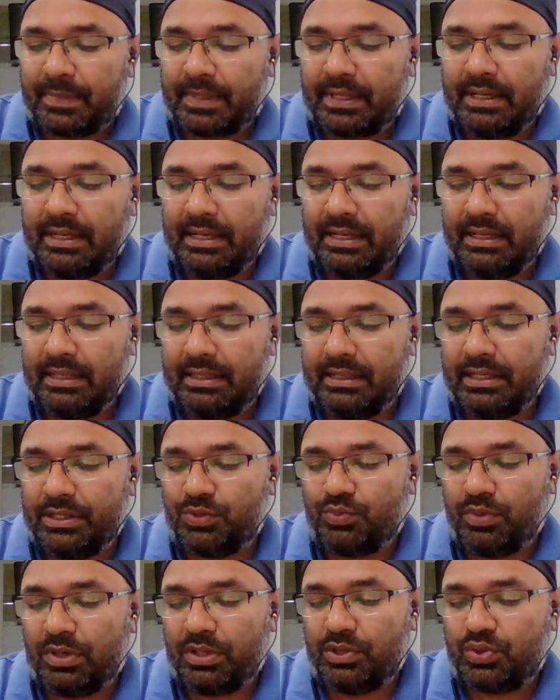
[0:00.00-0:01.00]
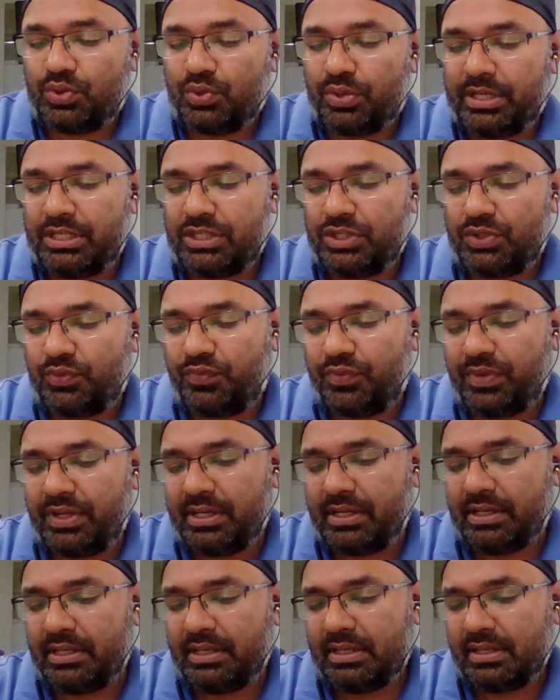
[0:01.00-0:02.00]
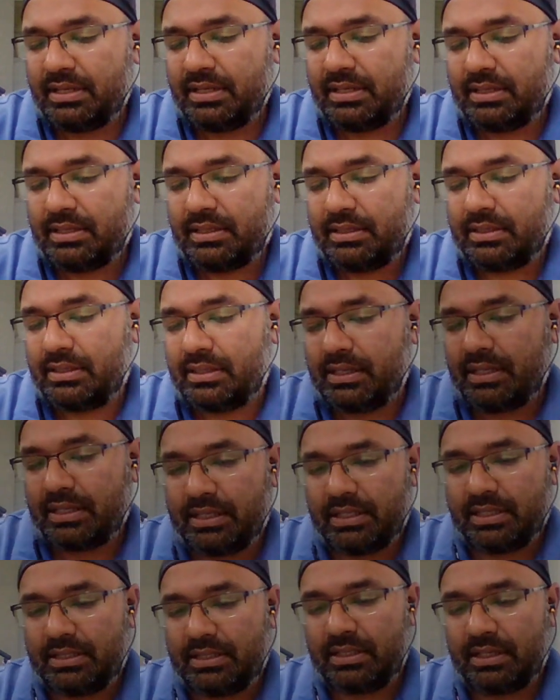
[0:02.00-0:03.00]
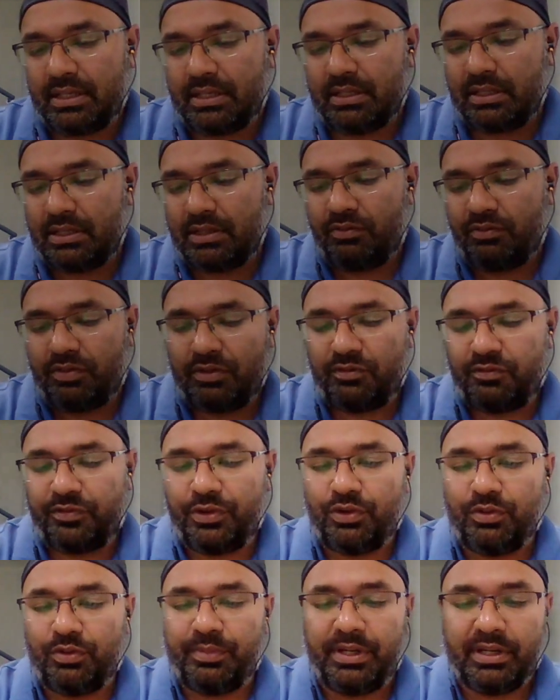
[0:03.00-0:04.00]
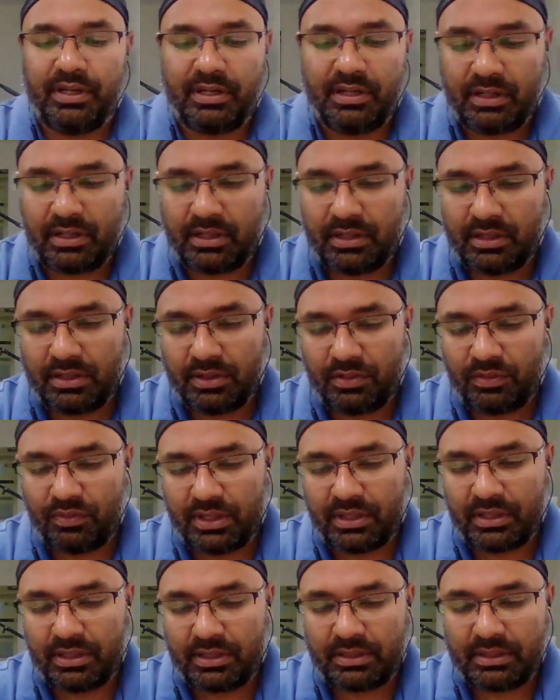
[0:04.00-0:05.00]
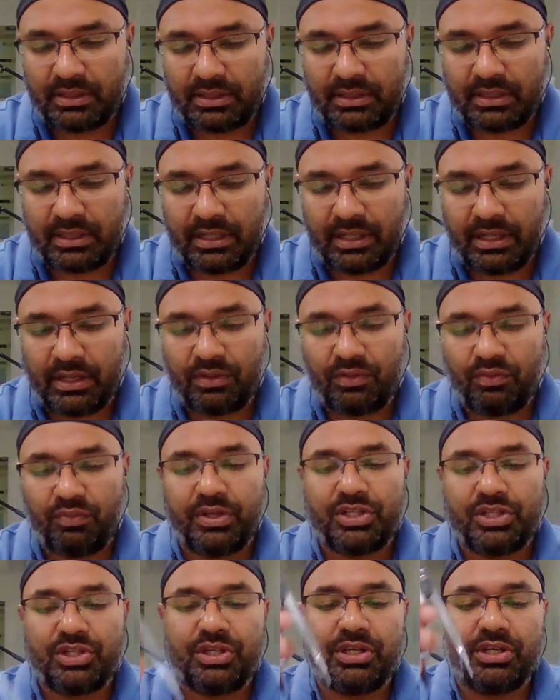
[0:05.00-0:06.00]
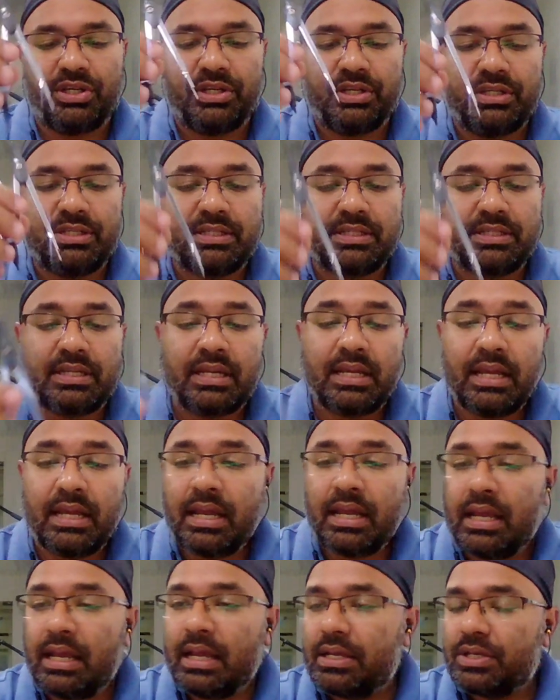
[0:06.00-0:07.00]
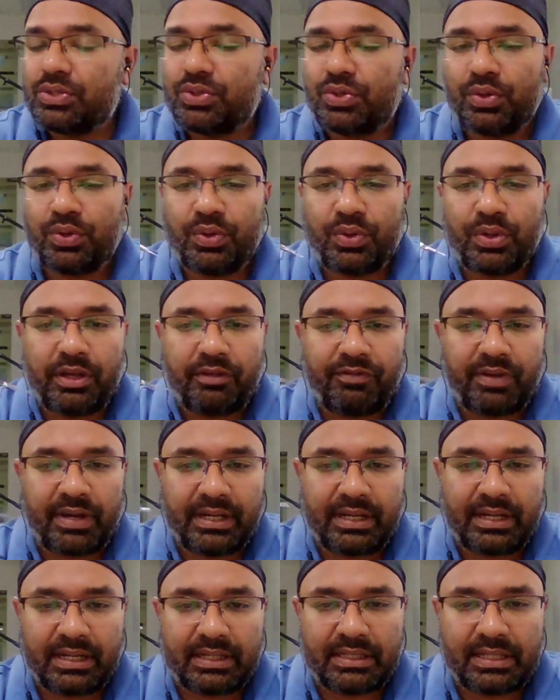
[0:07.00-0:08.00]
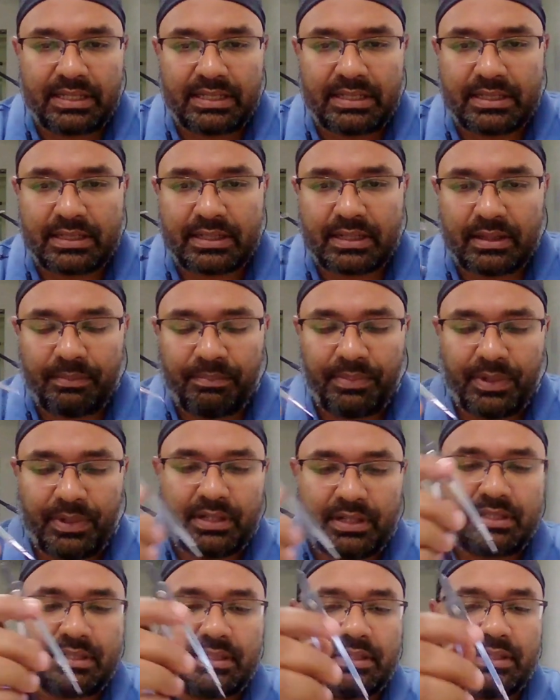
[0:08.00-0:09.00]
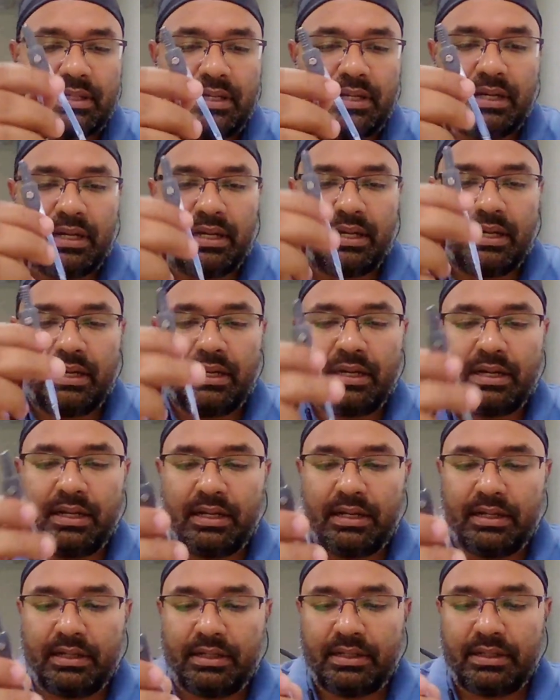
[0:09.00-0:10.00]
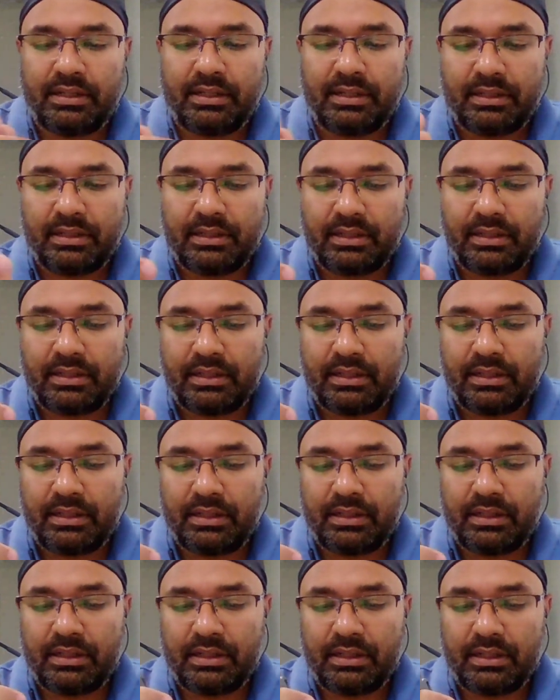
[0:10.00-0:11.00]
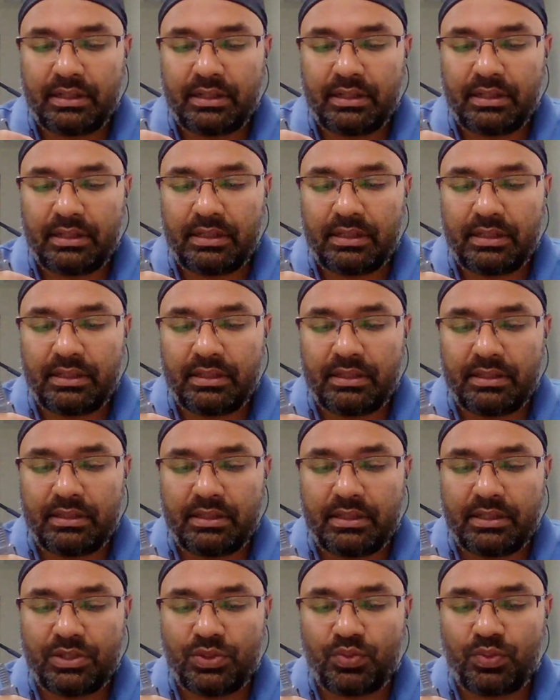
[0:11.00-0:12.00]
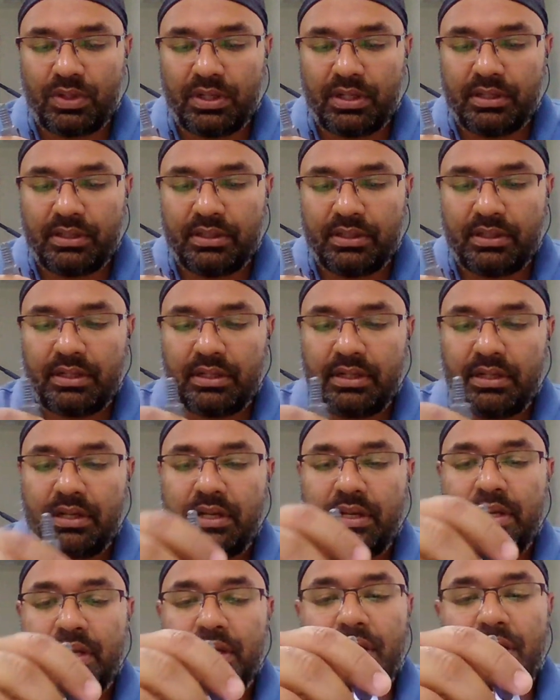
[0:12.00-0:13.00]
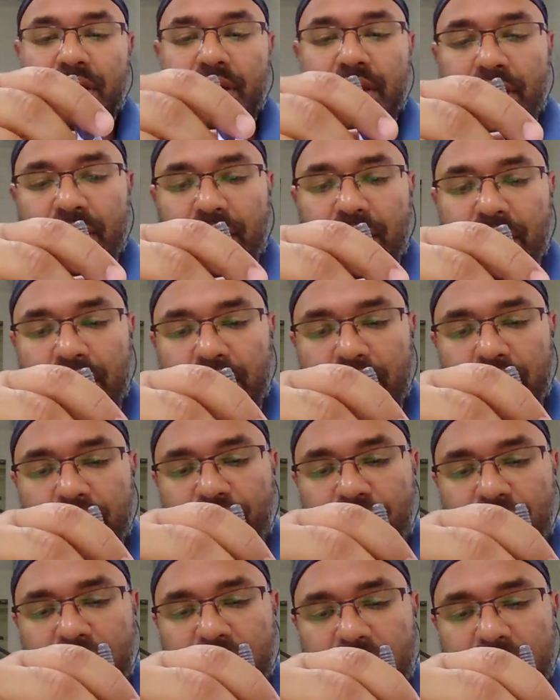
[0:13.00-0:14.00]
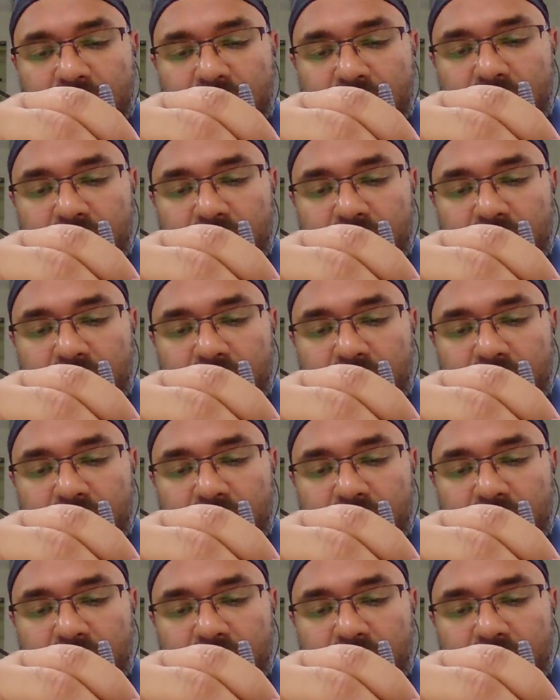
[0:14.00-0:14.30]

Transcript: in this one, so in sphere, there is another one phenomena, another one thing, which is, so if I take this compass and this one, if I